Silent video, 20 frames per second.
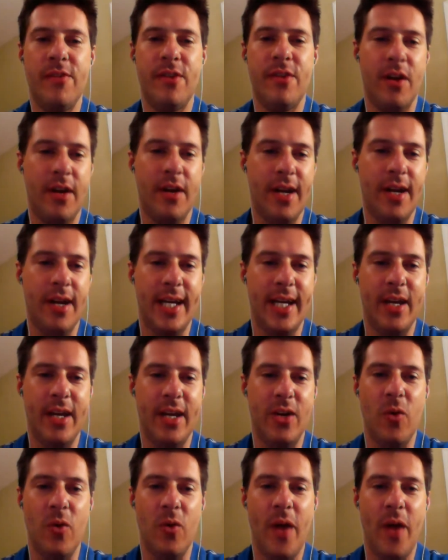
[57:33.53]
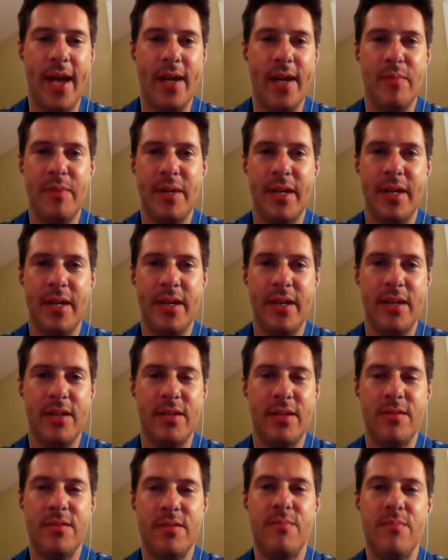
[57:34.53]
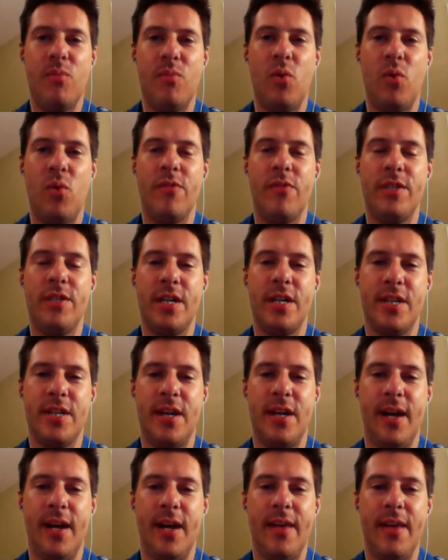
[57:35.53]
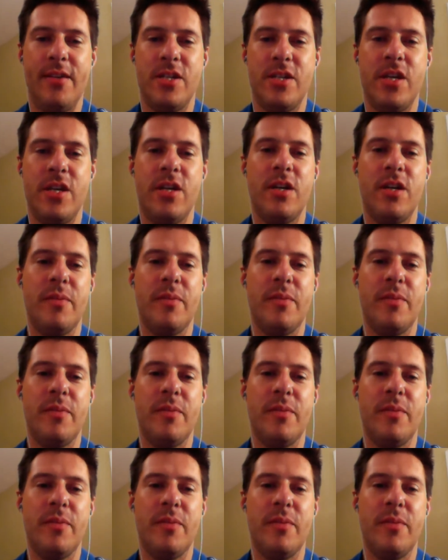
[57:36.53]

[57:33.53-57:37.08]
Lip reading: in our guy Kendall Wright being more of a touchdown guy this year?